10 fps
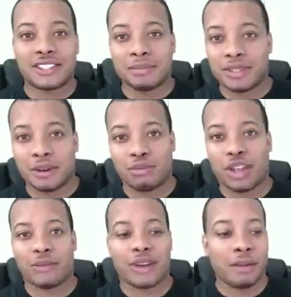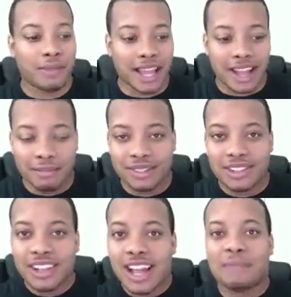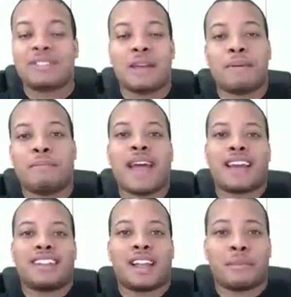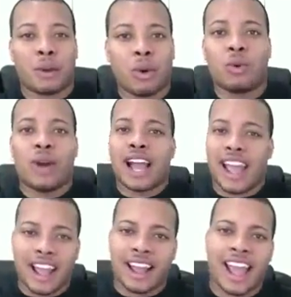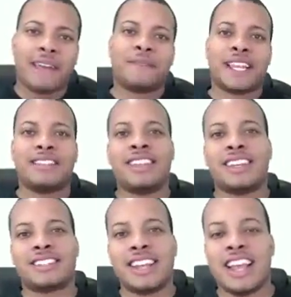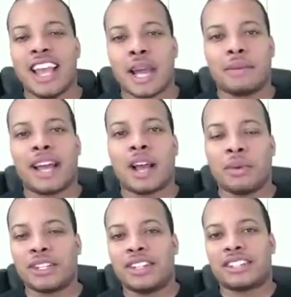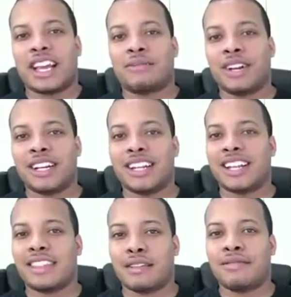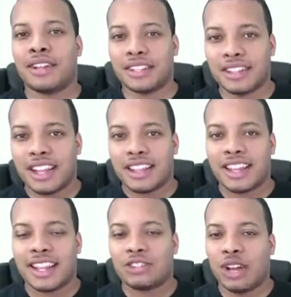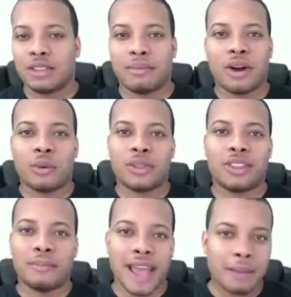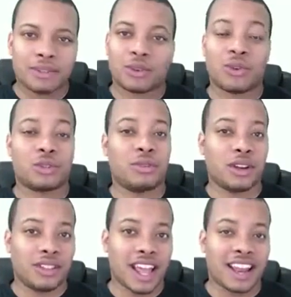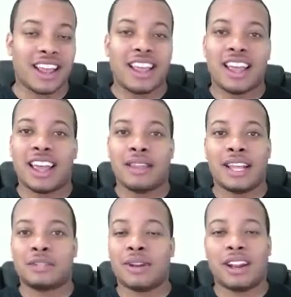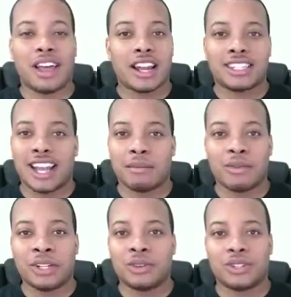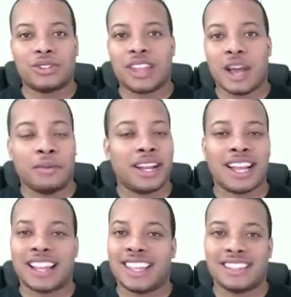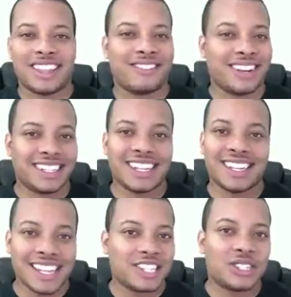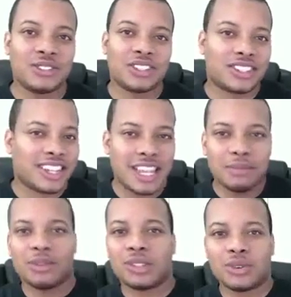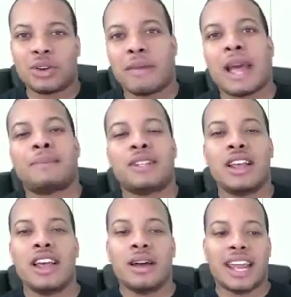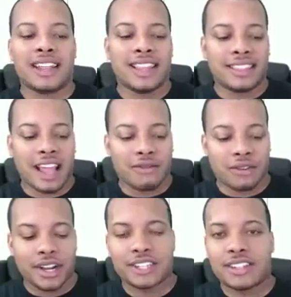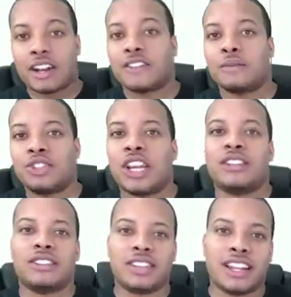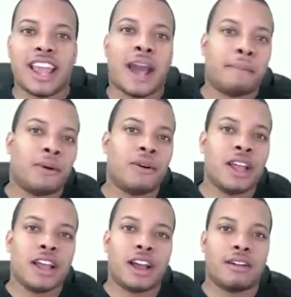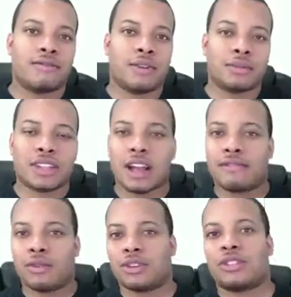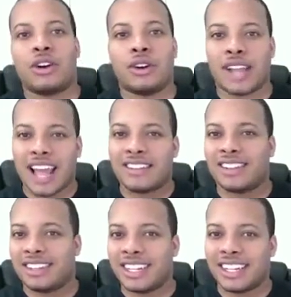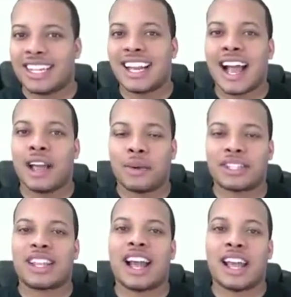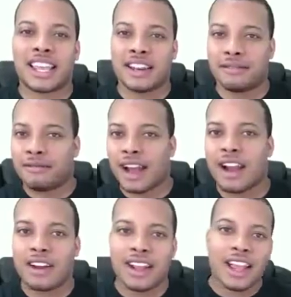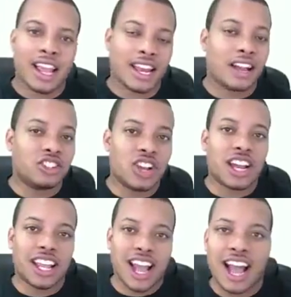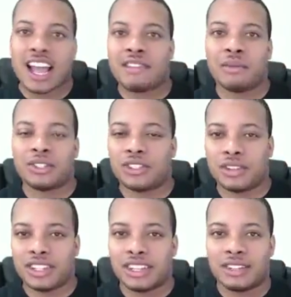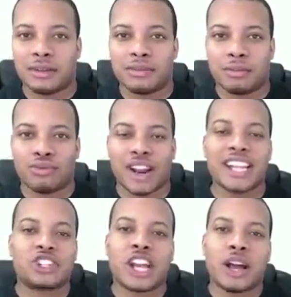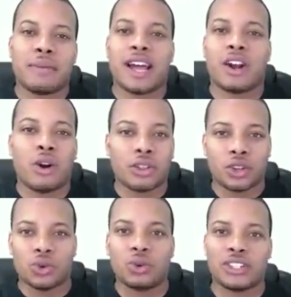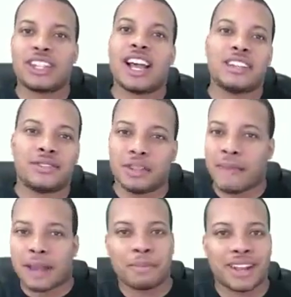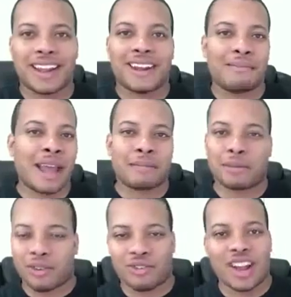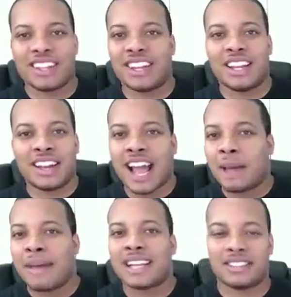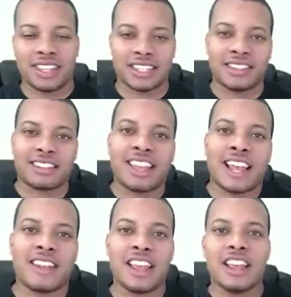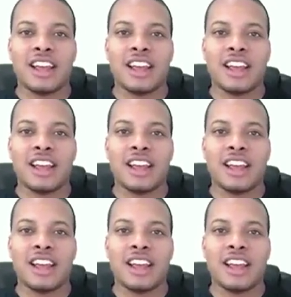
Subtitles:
something to the plate where I'm like, I'm stepping back. Like, whoa, I have to get this. And with iOS 6, I really didn't get that feeling. Now, they dropped the ball with the maps, of course, we know that, and they spend a lot of time and resources on that when I think they really didn't need to. Just keep using Google Maps. And I think that really set off some changes in Apple, from Scott Forstall, kind of the lead iOS guy, getting fired, and now Johnny Ive, which is the brainchild behind all the cool designs for the MacBook Air, MacBook Pro Retina, and iMacs and things like that.